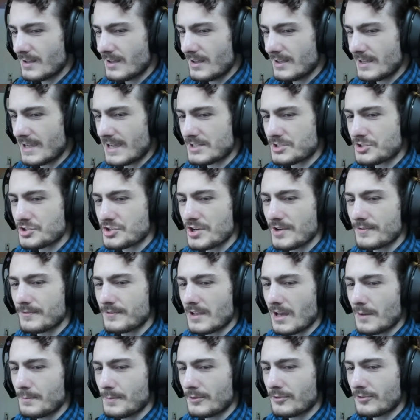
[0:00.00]
Yeah, it's
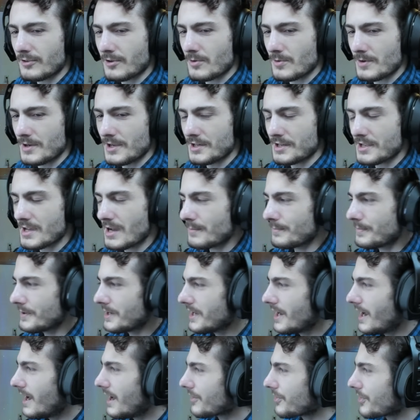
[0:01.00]
ShiftUp. It's a Korean
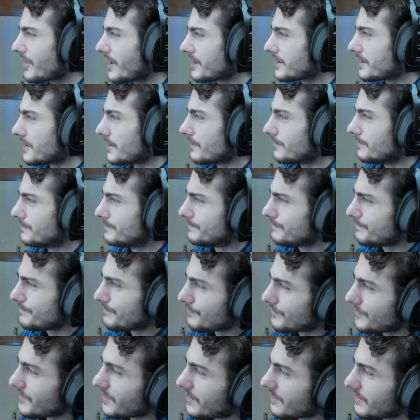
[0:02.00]
company. Ah, thank you.
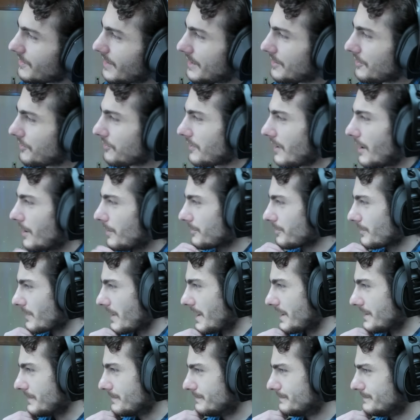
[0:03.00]
Glad to see I was
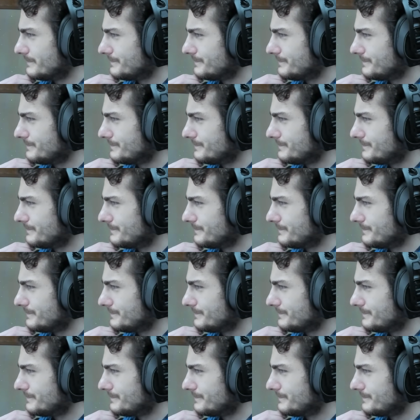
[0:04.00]
right.